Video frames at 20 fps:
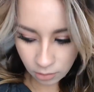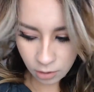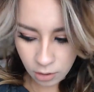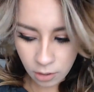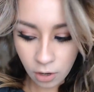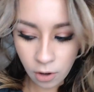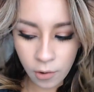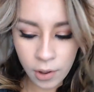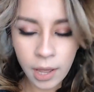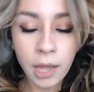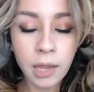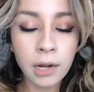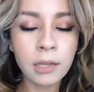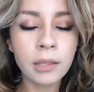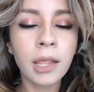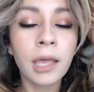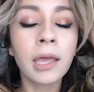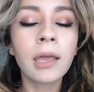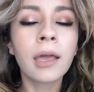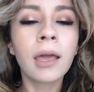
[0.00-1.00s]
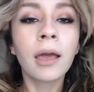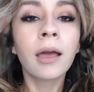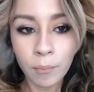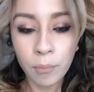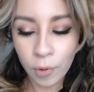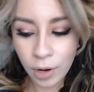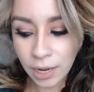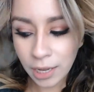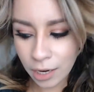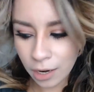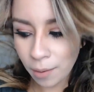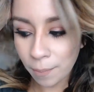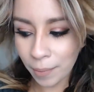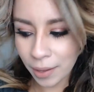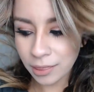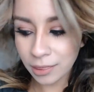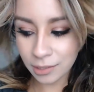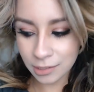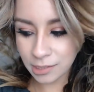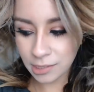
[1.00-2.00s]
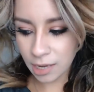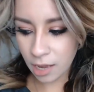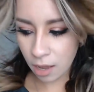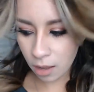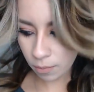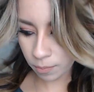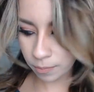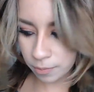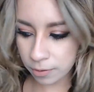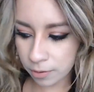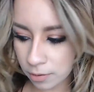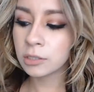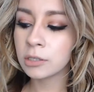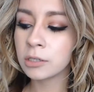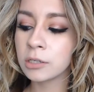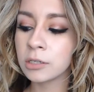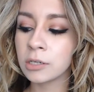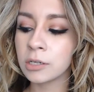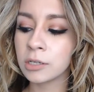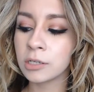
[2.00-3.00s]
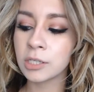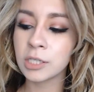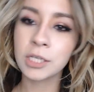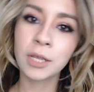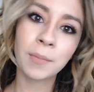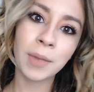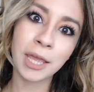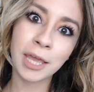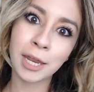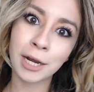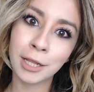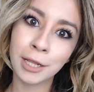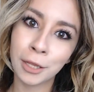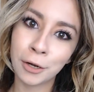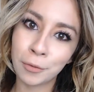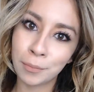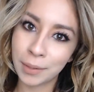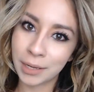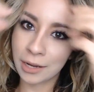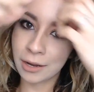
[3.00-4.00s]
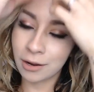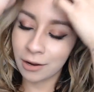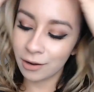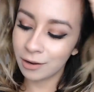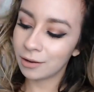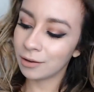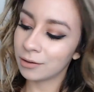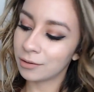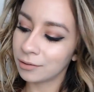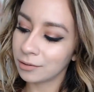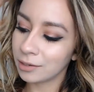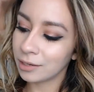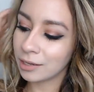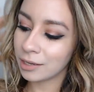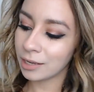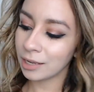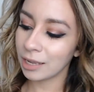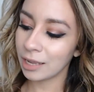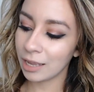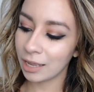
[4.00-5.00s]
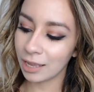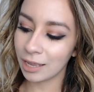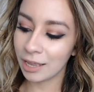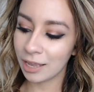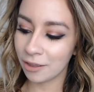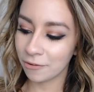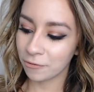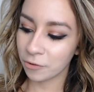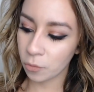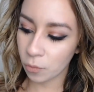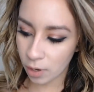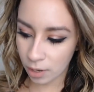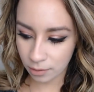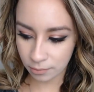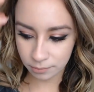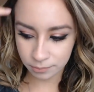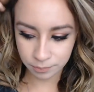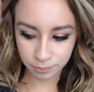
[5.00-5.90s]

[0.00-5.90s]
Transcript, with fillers: can go ahead and like break it up at the scalp to make it a little bigger if you want.